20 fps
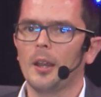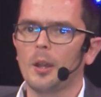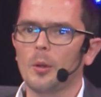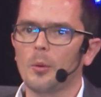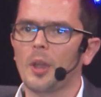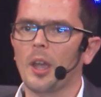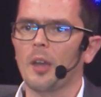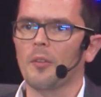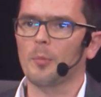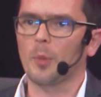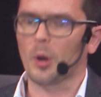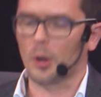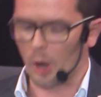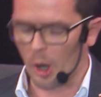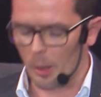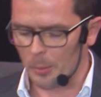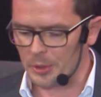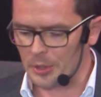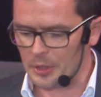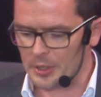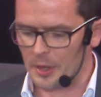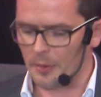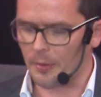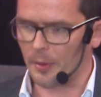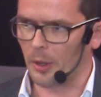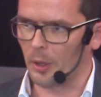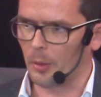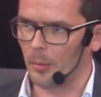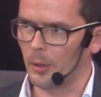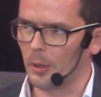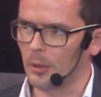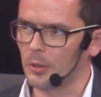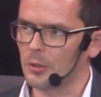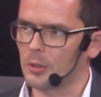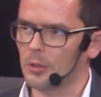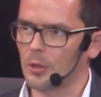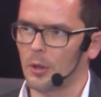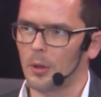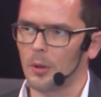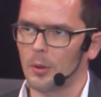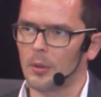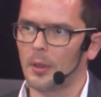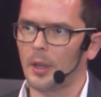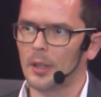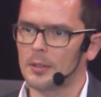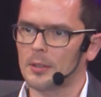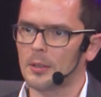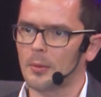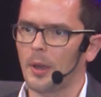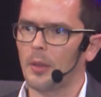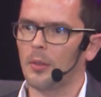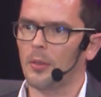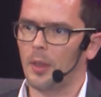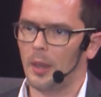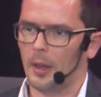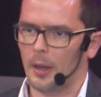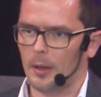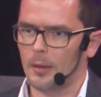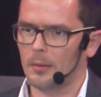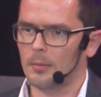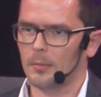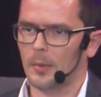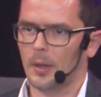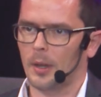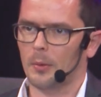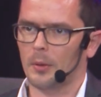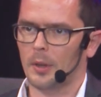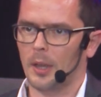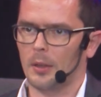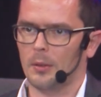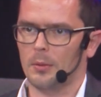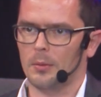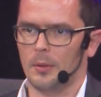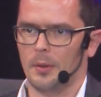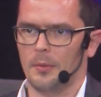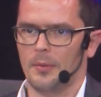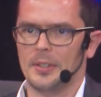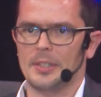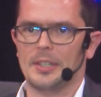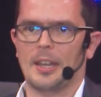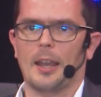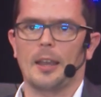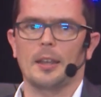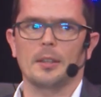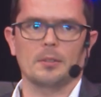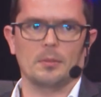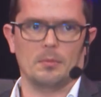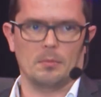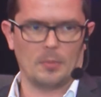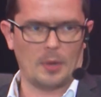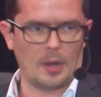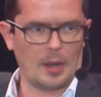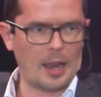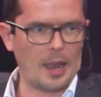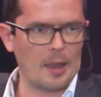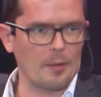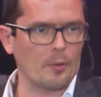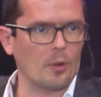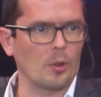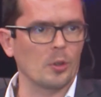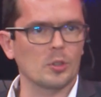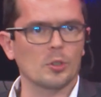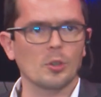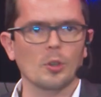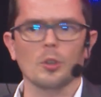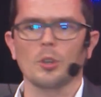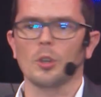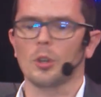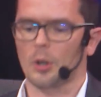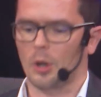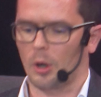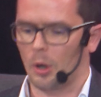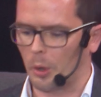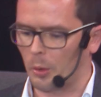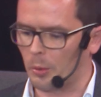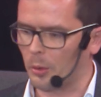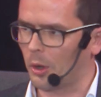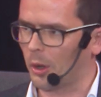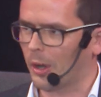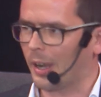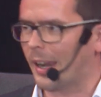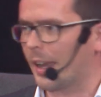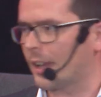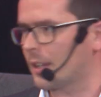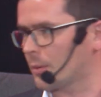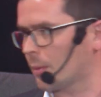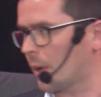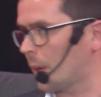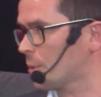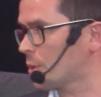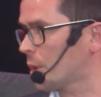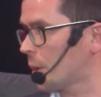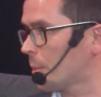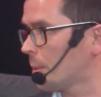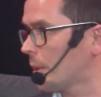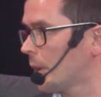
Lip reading: We have more options available. So that's the one thing I would like to emphasize. Have also your own localized web shop.